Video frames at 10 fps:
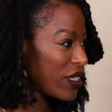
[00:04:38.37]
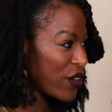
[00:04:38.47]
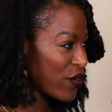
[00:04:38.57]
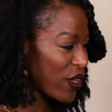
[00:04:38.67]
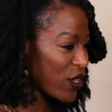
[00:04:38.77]

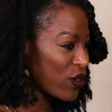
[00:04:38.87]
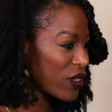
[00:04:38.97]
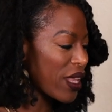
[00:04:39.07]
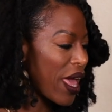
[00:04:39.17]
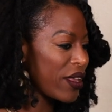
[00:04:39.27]
their fellow
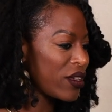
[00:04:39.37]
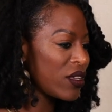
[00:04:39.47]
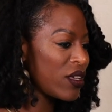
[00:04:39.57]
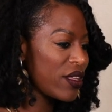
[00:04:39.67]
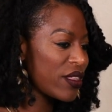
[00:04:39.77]
clan,
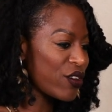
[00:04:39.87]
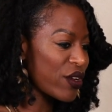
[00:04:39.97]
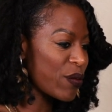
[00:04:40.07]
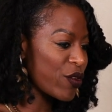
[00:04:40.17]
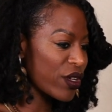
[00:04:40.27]
their
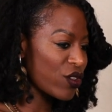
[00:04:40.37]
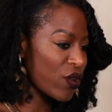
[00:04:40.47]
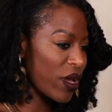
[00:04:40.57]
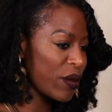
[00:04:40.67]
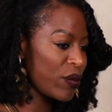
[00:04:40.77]
neighboring
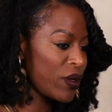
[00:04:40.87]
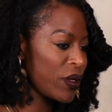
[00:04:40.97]
tribe.